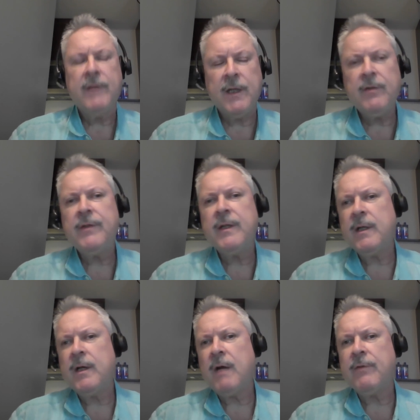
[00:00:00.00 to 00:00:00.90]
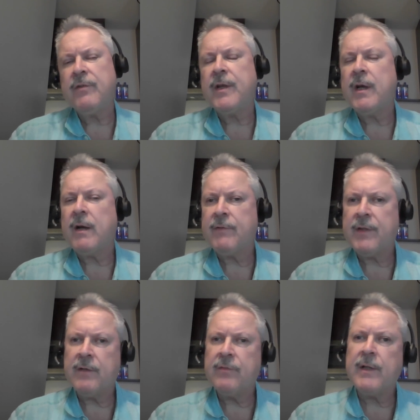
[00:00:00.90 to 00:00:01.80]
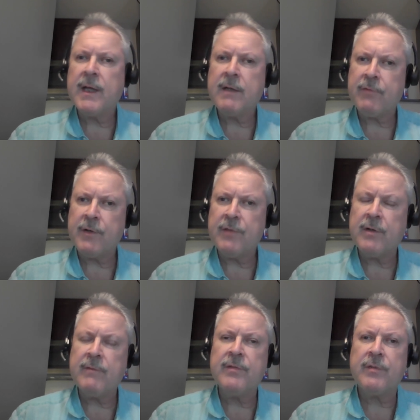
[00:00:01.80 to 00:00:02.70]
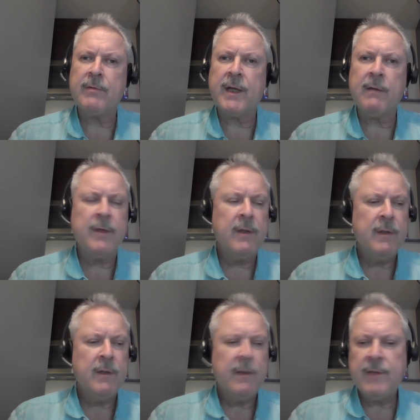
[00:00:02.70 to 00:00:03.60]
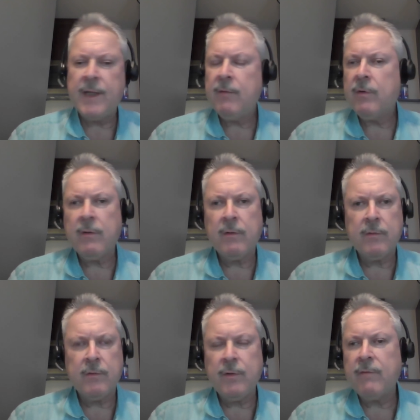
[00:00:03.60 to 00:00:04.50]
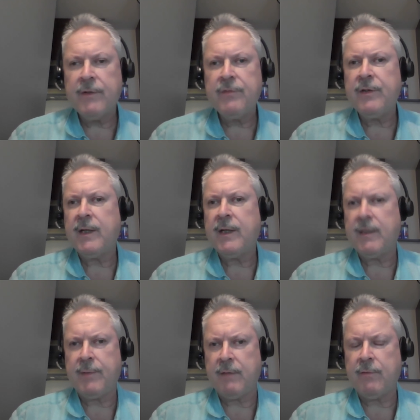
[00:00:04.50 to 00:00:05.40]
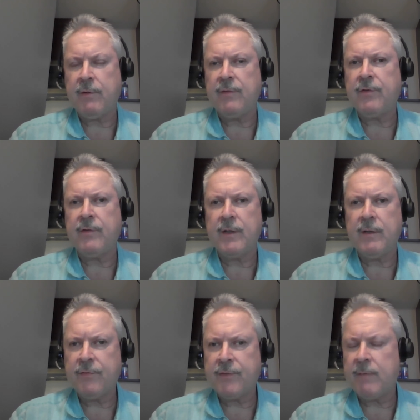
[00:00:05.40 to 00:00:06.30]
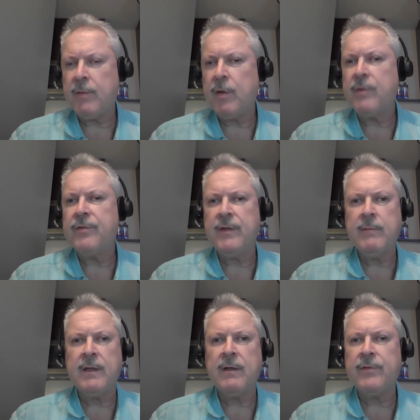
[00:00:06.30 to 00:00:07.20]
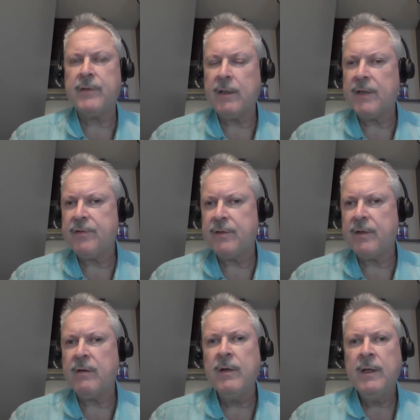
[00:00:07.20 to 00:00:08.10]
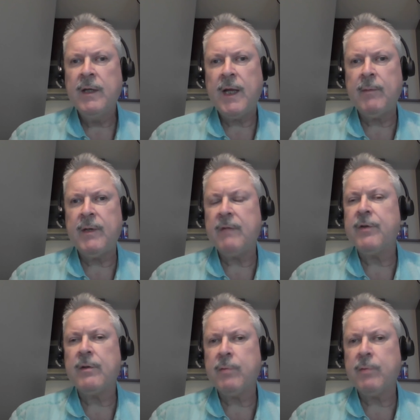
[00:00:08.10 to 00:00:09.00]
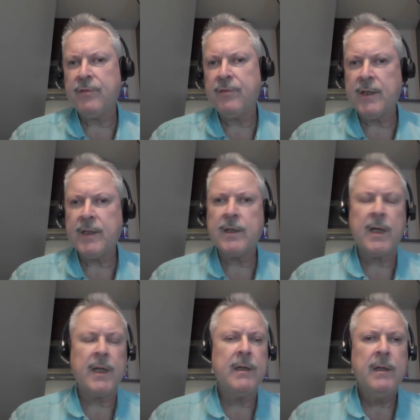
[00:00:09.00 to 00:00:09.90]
The other thing they offer is they offer things like free service around, they will do a phishing campaign for you. So they'll send bogus emails and they'll let you know how many of your employees clicked on it.